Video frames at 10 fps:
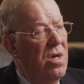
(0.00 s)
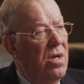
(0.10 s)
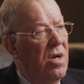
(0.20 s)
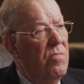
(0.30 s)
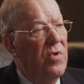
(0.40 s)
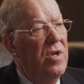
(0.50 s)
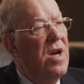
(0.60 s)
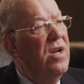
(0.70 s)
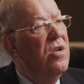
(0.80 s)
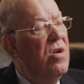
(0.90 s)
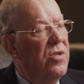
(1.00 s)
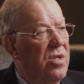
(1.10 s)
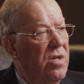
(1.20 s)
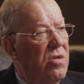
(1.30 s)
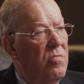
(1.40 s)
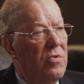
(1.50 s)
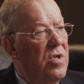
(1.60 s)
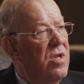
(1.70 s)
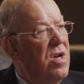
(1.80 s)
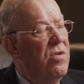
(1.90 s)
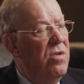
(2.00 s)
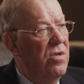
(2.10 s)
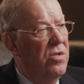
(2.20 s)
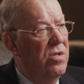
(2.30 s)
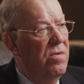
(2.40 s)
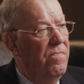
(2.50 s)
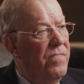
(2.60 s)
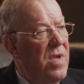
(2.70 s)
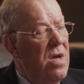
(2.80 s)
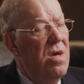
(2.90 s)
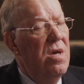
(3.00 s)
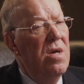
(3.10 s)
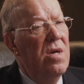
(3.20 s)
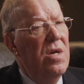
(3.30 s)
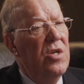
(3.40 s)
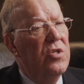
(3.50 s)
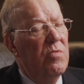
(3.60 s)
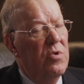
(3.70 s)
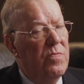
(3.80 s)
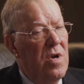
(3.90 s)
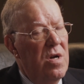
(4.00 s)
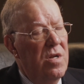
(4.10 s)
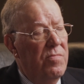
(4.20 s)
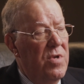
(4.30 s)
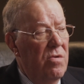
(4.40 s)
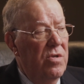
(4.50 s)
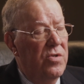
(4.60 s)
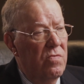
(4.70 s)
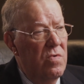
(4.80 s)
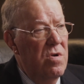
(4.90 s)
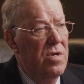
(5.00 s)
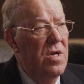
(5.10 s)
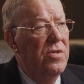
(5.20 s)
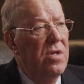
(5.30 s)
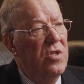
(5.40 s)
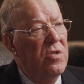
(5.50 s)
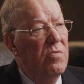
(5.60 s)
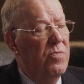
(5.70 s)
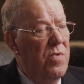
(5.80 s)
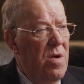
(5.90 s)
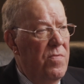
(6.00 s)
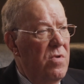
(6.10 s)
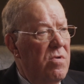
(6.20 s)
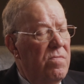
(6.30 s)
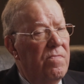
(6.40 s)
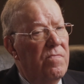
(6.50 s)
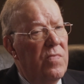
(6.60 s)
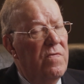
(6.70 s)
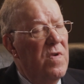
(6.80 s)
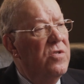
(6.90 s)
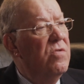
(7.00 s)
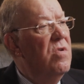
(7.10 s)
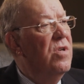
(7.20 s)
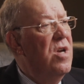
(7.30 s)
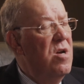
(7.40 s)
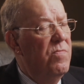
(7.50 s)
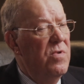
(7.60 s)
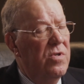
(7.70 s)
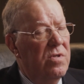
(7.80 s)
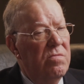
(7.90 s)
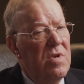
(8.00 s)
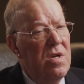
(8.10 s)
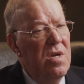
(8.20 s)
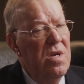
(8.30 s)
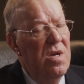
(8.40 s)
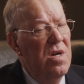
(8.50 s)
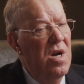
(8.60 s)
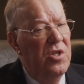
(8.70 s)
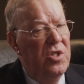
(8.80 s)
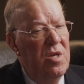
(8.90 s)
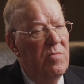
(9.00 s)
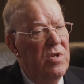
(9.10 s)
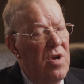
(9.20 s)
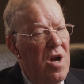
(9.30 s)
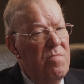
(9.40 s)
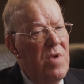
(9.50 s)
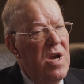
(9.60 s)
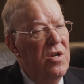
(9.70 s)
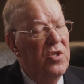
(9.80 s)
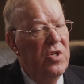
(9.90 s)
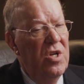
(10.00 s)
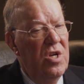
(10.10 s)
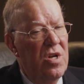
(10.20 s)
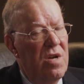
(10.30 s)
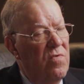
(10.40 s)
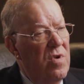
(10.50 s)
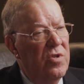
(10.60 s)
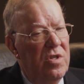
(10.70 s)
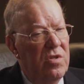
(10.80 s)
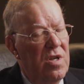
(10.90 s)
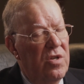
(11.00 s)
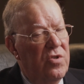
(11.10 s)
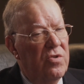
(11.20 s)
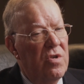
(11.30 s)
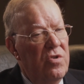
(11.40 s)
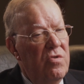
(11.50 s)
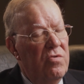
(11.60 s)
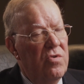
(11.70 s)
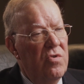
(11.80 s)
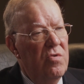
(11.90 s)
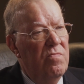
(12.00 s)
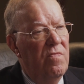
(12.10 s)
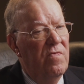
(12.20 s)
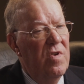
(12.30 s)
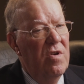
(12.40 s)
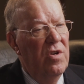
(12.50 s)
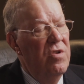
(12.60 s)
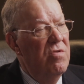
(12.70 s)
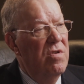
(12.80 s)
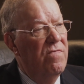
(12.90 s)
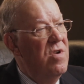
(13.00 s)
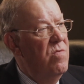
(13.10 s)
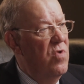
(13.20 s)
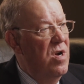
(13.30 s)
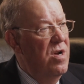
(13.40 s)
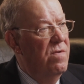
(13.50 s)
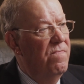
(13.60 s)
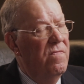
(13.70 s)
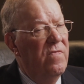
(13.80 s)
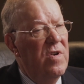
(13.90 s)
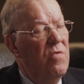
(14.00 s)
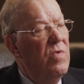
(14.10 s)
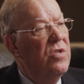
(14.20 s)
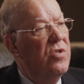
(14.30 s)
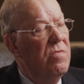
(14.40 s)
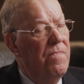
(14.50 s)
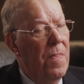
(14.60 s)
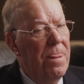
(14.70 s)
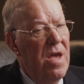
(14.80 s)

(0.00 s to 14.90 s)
A complete agnostic, almost an atheist. He's the most, po- and I'm telling this to Ron, I said he's the most popular professor on campus. I see him in Time magazine. I've watched his lectures on YouTube. Very literate, very bright, very winsome.